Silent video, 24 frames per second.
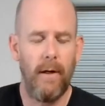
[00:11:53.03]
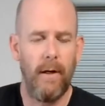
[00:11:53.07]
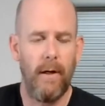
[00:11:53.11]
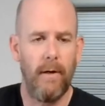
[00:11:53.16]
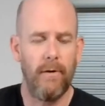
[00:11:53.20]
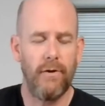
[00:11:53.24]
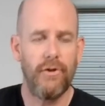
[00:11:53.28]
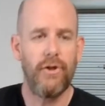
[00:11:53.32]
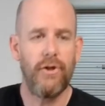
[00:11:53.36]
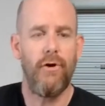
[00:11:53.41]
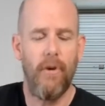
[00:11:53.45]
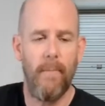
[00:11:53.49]
or a
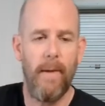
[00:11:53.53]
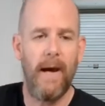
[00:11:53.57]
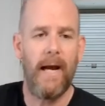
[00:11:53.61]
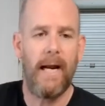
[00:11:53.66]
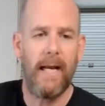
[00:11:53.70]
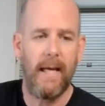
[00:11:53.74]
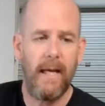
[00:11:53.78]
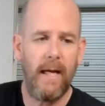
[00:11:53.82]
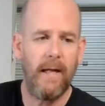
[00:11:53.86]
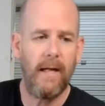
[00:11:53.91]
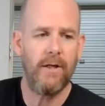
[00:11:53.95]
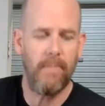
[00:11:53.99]
certain amount
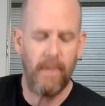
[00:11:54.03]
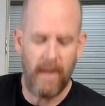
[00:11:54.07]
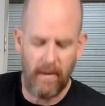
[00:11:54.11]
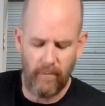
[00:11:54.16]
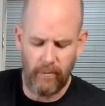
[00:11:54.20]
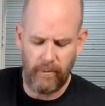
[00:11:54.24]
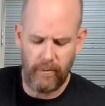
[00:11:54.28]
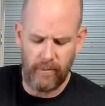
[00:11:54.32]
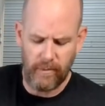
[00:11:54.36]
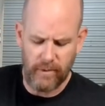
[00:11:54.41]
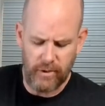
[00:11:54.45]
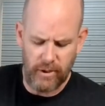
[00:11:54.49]
of heat to be
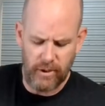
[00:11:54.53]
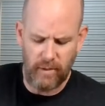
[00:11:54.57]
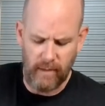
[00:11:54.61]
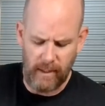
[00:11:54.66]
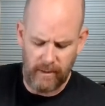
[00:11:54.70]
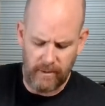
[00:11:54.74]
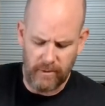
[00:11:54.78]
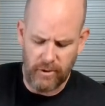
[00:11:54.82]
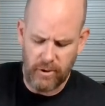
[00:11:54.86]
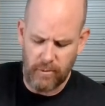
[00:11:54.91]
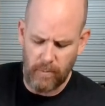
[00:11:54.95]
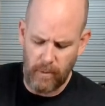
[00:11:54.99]
able to
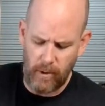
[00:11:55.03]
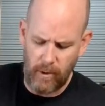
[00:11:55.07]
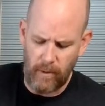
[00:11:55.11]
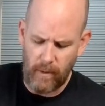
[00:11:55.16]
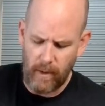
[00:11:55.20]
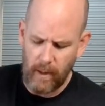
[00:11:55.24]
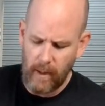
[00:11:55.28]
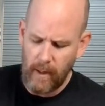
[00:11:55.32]
incinerate the smoke.